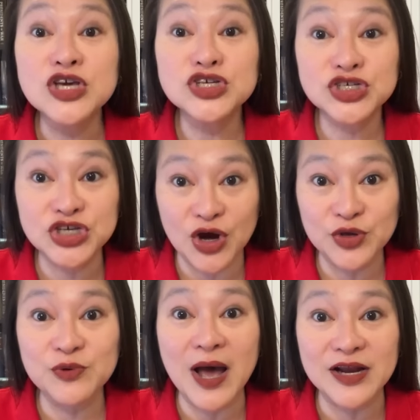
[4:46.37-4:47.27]
show
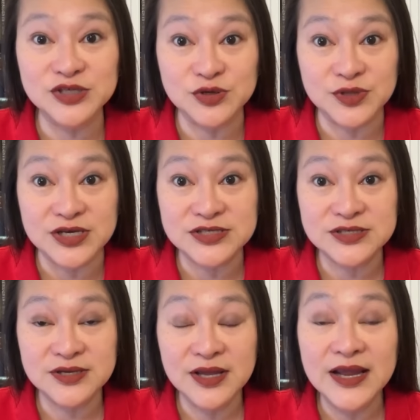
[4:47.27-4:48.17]
you how to do
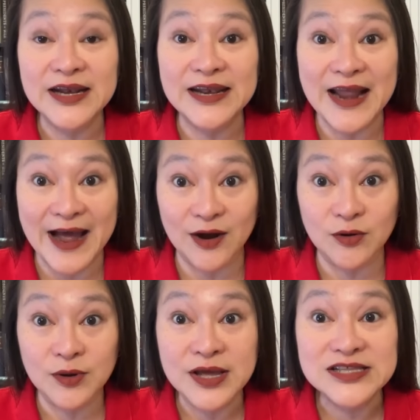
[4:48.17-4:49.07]
this. Now,
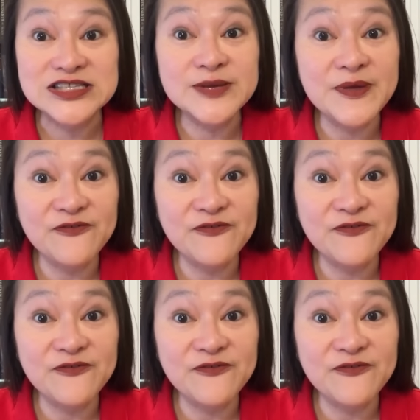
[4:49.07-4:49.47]
to be